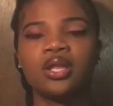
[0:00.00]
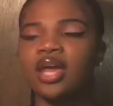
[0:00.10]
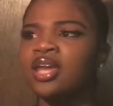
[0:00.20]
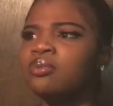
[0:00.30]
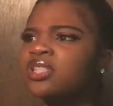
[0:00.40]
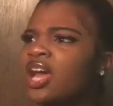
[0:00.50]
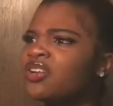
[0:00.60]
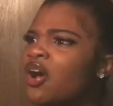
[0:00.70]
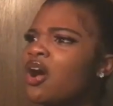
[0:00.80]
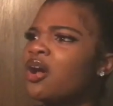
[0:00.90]
Like, he was like,
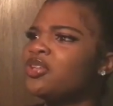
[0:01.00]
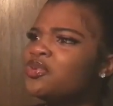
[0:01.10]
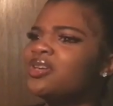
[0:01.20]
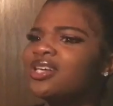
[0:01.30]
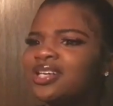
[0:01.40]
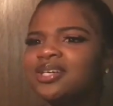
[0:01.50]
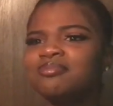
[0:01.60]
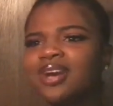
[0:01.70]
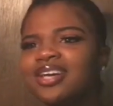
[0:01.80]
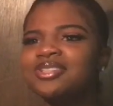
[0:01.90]
no, you
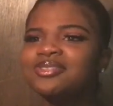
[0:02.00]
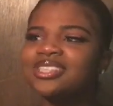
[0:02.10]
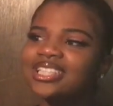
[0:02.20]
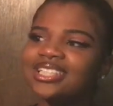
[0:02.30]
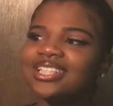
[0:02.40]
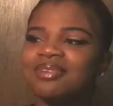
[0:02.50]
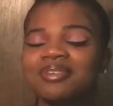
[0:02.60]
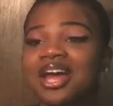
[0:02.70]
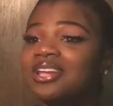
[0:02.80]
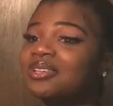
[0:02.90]
good, bro, you good.
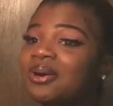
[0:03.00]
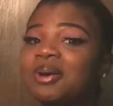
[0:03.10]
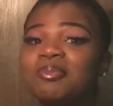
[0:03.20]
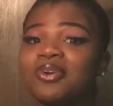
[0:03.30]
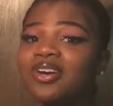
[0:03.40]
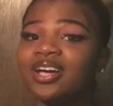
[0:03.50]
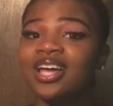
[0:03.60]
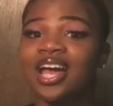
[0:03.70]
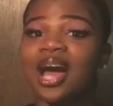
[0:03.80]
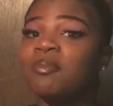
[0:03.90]
I'm like, no, bro,
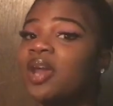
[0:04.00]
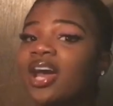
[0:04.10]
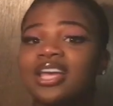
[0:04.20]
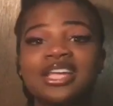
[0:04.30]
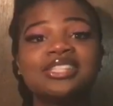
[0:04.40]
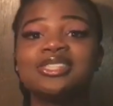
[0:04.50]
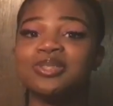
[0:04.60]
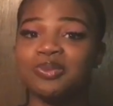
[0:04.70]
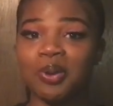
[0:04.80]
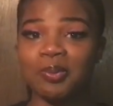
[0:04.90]
I'm not kissing
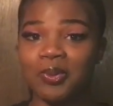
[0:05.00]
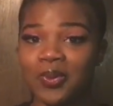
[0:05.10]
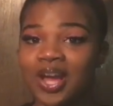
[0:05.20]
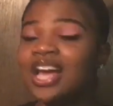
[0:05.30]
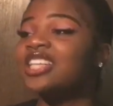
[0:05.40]
you no more.